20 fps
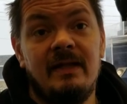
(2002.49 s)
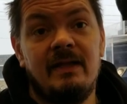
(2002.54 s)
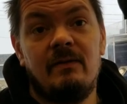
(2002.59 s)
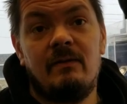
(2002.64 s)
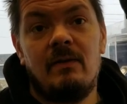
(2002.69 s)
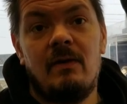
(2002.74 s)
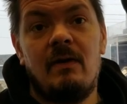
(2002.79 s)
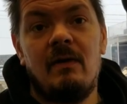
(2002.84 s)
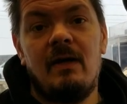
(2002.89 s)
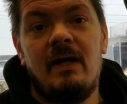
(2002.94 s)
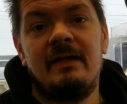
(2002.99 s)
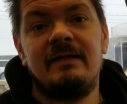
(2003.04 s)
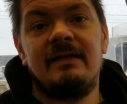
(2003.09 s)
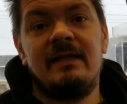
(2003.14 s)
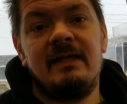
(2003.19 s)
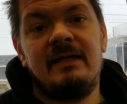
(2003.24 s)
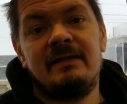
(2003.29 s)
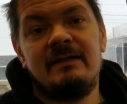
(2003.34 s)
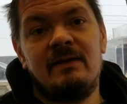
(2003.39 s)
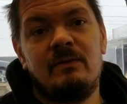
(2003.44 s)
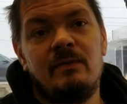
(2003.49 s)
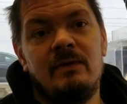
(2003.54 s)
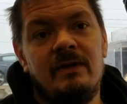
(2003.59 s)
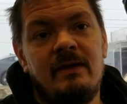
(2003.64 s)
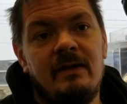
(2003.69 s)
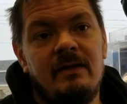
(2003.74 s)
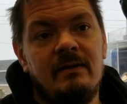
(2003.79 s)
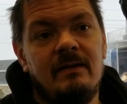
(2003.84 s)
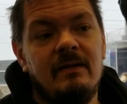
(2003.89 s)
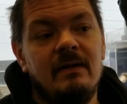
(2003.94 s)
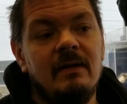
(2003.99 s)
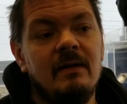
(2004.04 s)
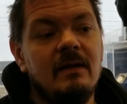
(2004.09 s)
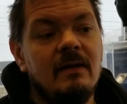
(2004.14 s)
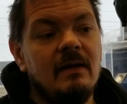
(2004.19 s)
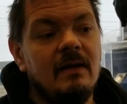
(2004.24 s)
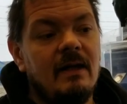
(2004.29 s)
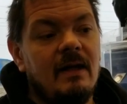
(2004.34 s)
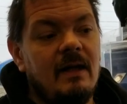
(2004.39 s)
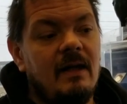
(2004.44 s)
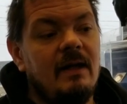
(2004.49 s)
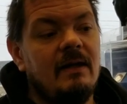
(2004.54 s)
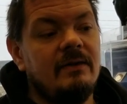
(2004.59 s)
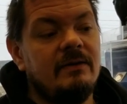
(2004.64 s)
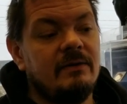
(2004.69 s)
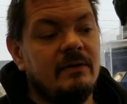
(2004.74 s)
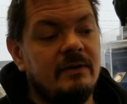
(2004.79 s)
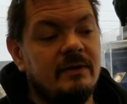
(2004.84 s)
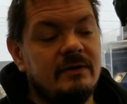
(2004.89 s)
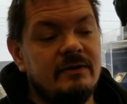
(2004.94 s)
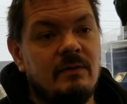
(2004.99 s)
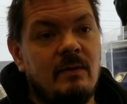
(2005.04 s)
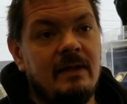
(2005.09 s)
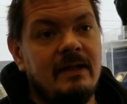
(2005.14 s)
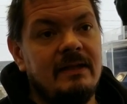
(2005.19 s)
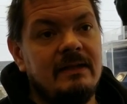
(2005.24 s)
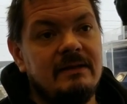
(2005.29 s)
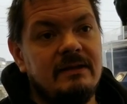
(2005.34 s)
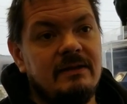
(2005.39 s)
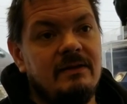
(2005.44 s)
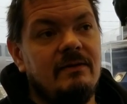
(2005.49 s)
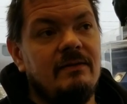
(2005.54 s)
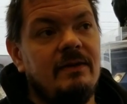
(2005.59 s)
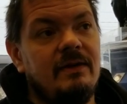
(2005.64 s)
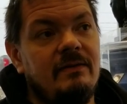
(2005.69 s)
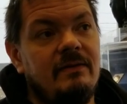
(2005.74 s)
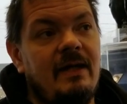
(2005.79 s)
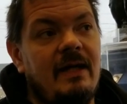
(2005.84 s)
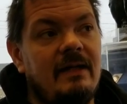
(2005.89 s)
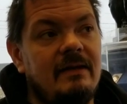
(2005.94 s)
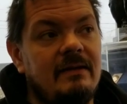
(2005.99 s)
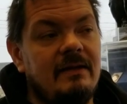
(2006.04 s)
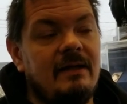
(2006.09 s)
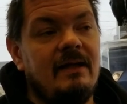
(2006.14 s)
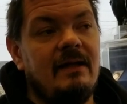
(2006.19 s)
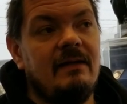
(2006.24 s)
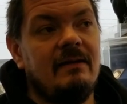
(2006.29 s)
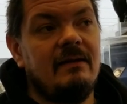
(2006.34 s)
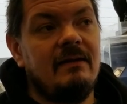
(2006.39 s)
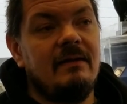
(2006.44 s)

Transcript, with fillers: There were all kinds of things that were done uh, during the 20s. You know, you had uh,